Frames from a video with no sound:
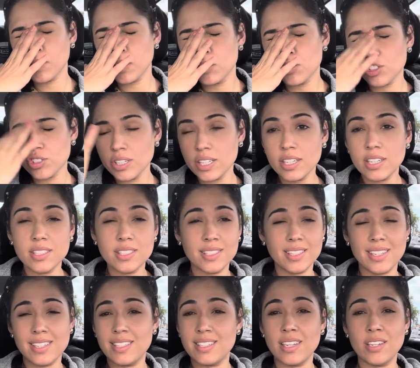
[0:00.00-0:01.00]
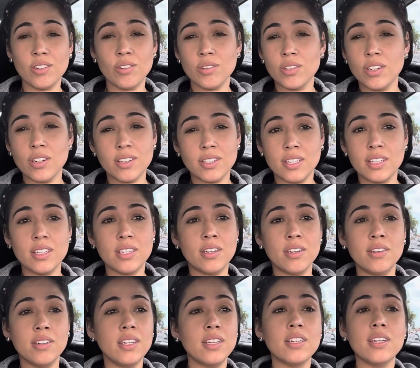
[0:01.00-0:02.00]
tree nuts, and I said no. The
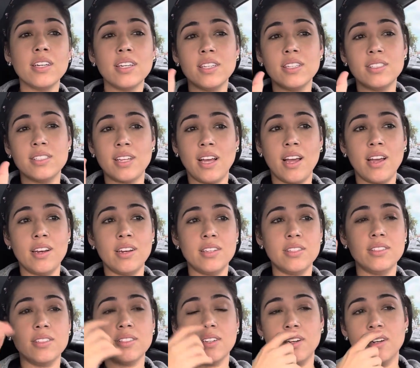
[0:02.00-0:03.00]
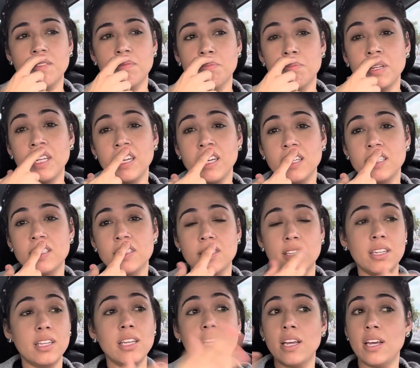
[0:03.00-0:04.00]
only nut he's had is peanuts,
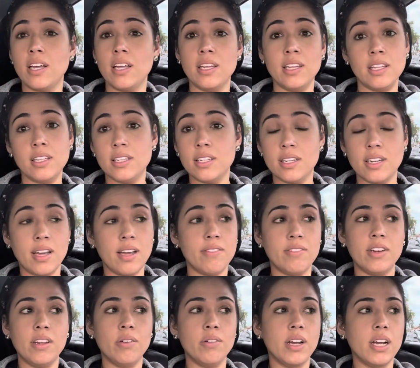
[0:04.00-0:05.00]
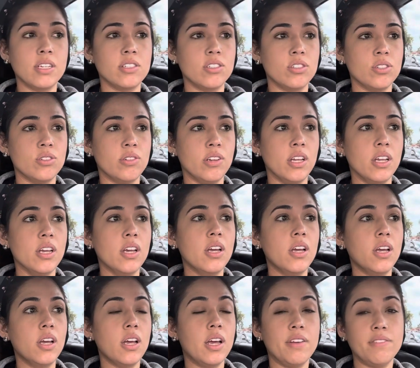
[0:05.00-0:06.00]
and he didn't have any reaction to it.
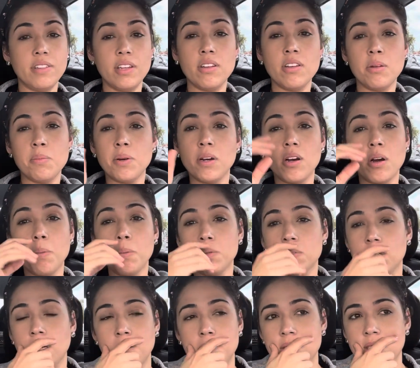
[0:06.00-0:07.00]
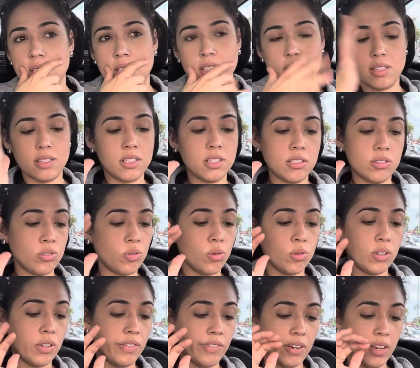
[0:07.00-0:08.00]
I've given him a couple times and he's
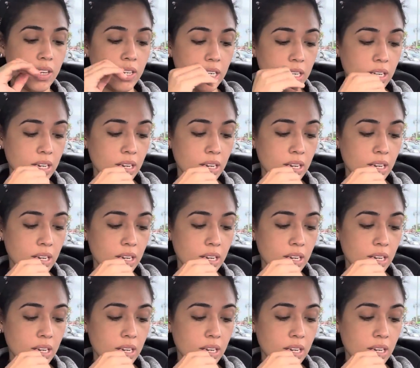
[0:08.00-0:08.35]
totally fine.